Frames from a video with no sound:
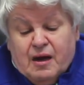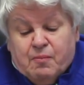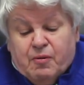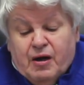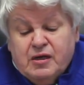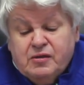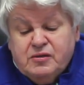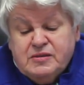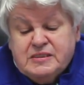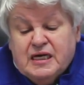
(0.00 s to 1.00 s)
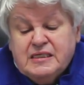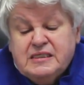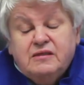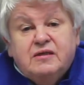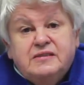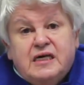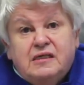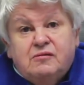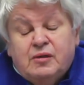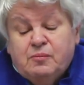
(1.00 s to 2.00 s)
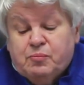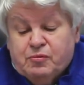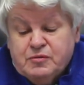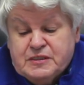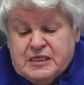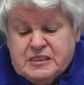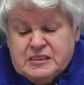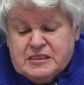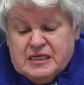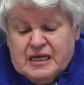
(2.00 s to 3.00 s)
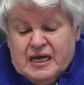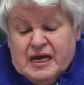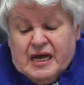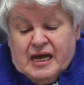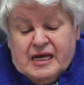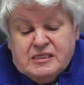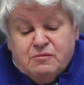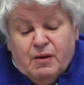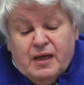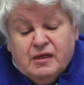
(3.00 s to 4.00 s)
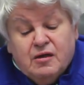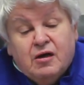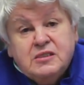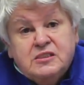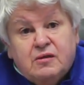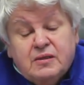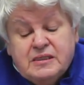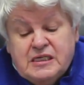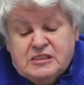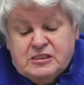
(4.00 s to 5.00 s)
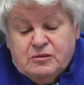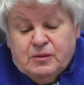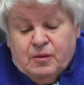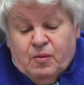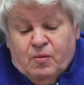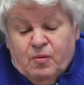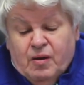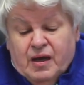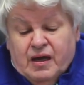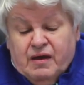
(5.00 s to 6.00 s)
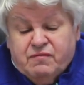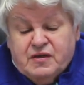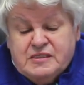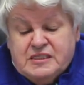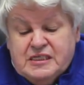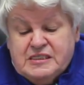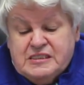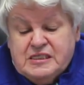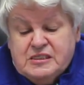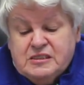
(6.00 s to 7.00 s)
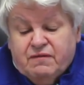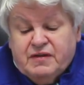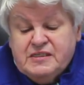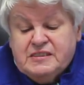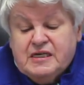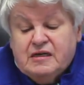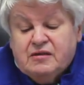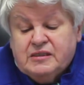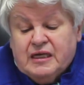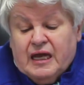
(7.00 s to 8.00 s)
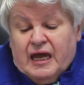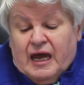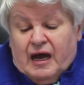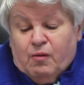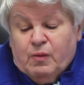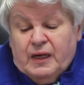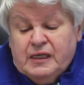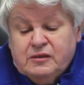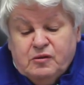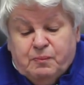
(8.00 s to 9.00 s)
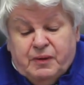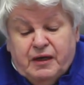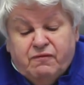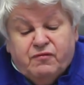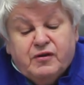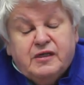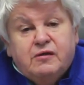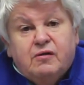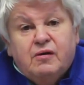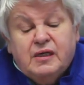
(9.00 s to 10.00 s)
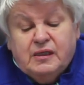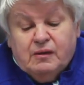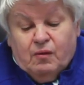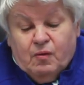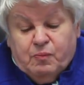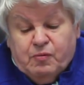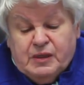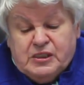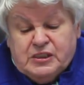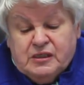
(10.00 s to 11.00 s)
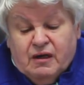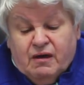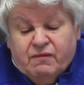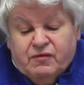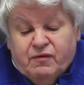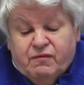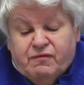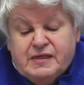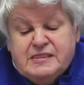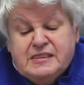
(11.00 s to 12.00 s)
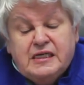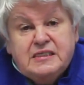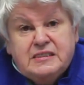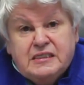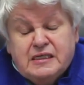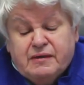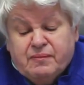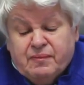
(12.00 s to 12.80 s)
prior to starting the tendering process. As well, Council needs to know if the citizens of this town are willing to pay for the yearly operation of the facility.